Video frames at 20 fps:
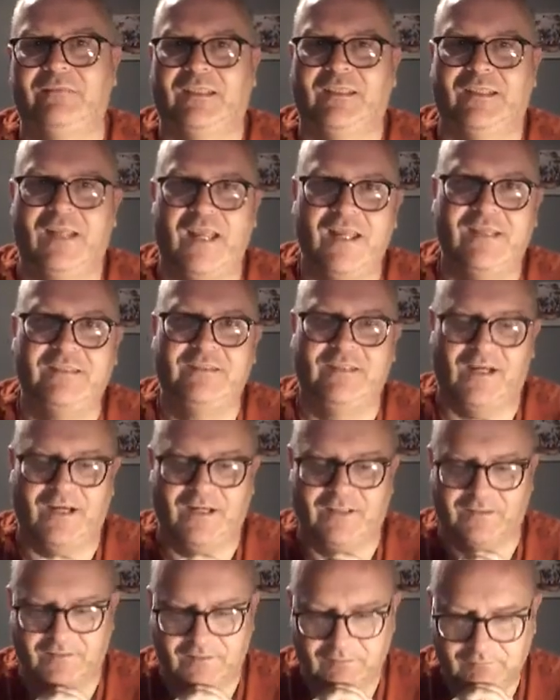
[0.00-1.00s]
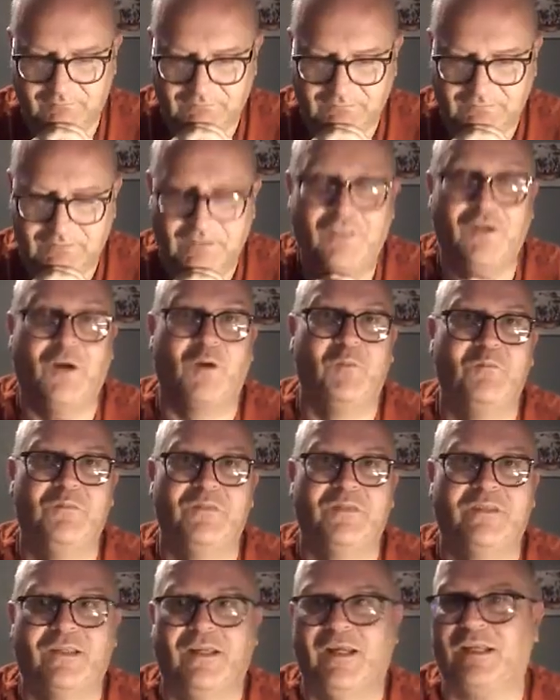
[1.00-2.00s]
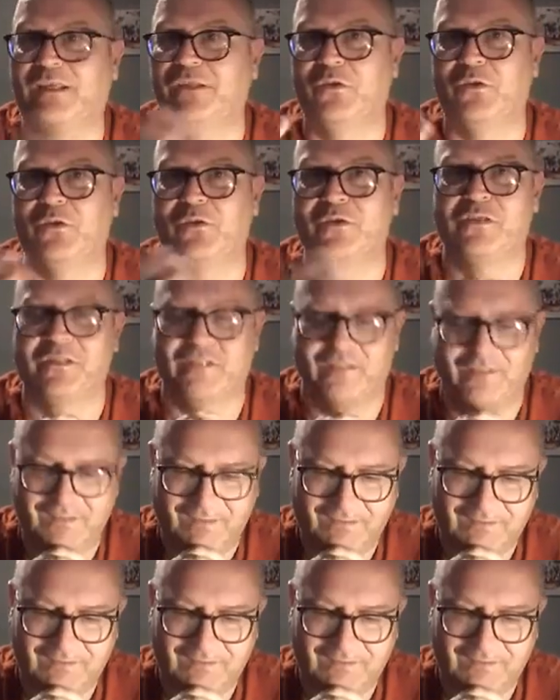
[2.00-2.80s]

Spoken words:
getting dark, comes and goes.